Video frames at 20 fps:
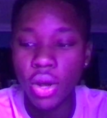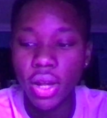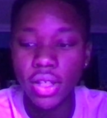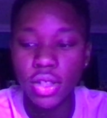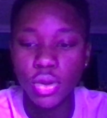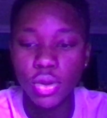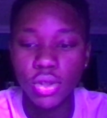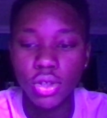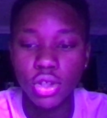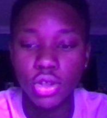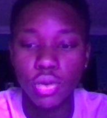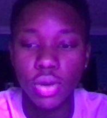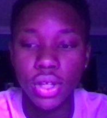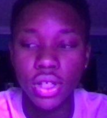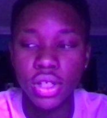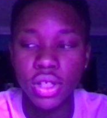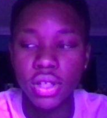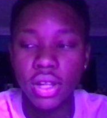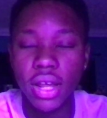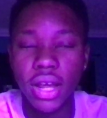into a
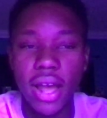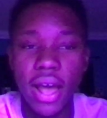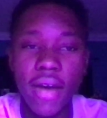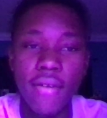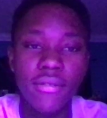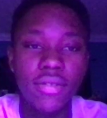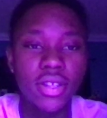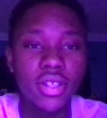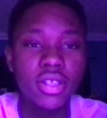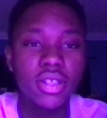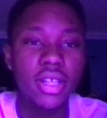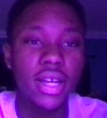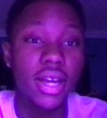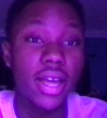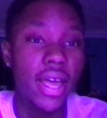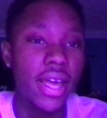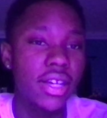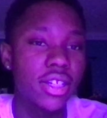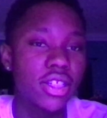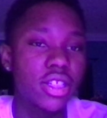situation, like having these like
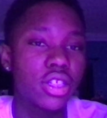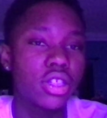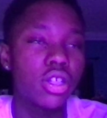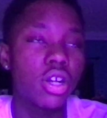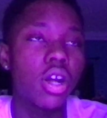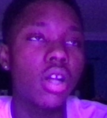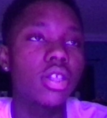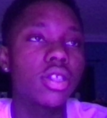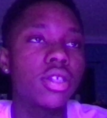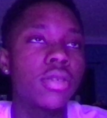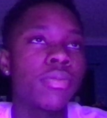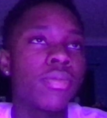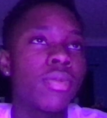anxious thoughts,